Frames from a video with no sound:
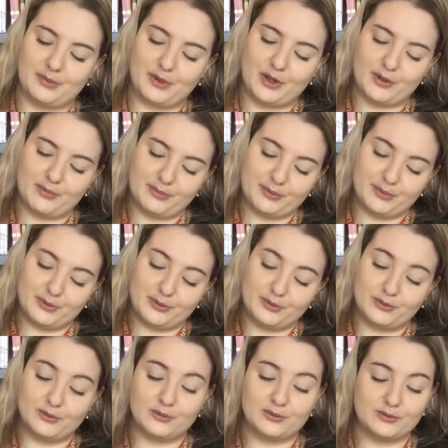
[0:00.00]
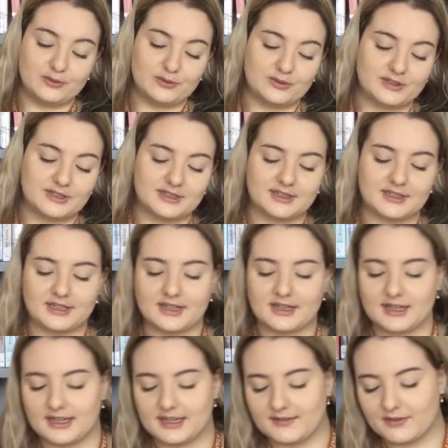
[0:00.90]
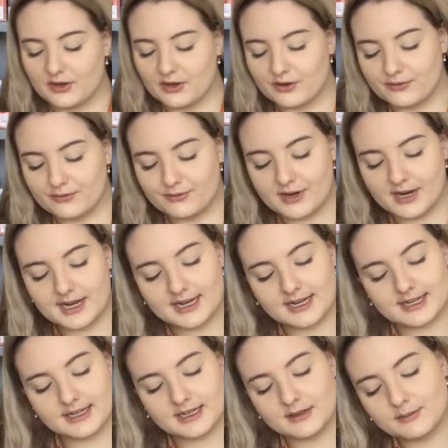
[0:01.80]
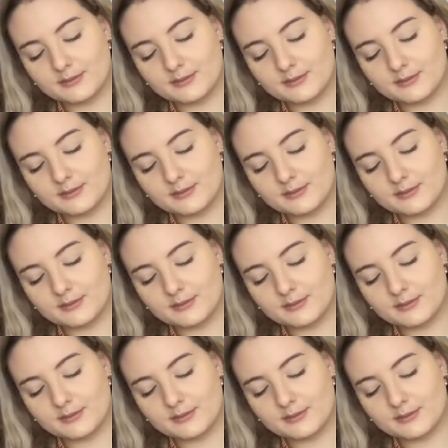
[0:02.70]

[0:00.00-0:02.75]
purple. I think I've got a red